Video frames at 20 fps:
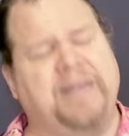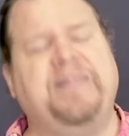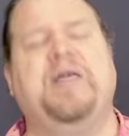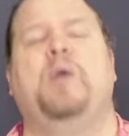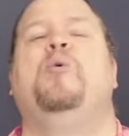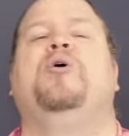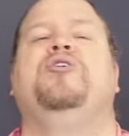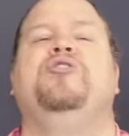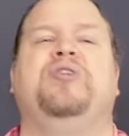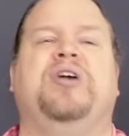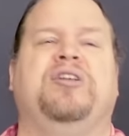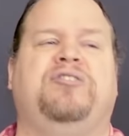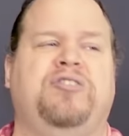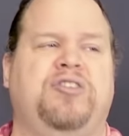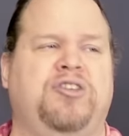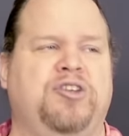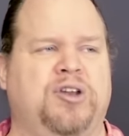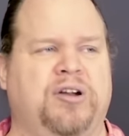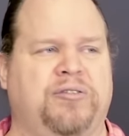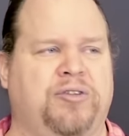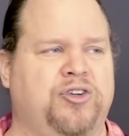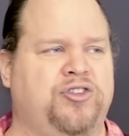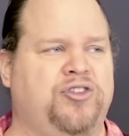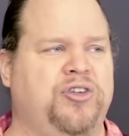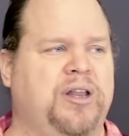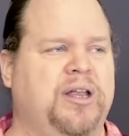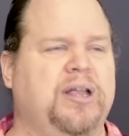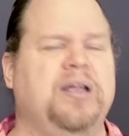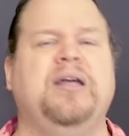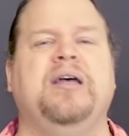and then when you get to the
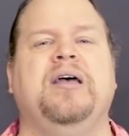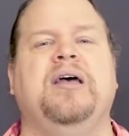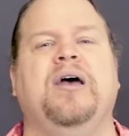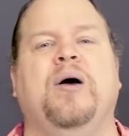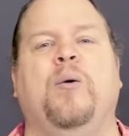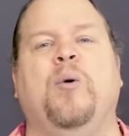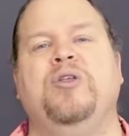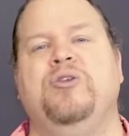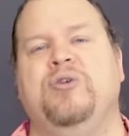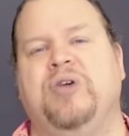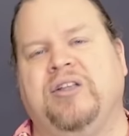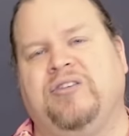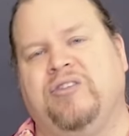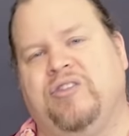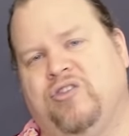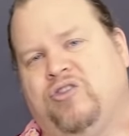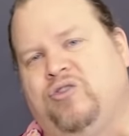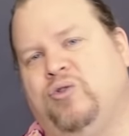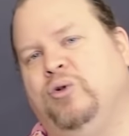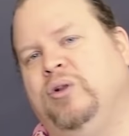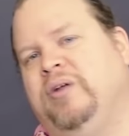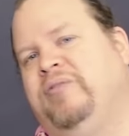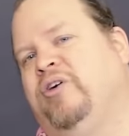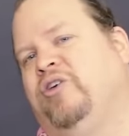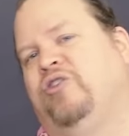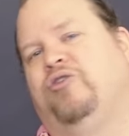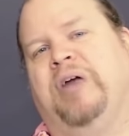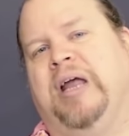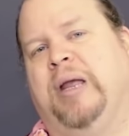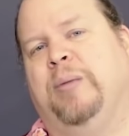university, when you get to the school of
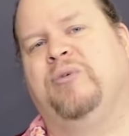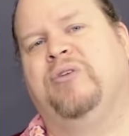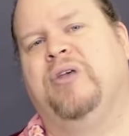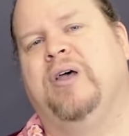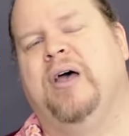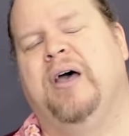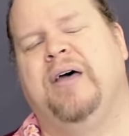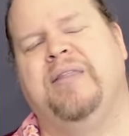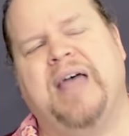your dreams,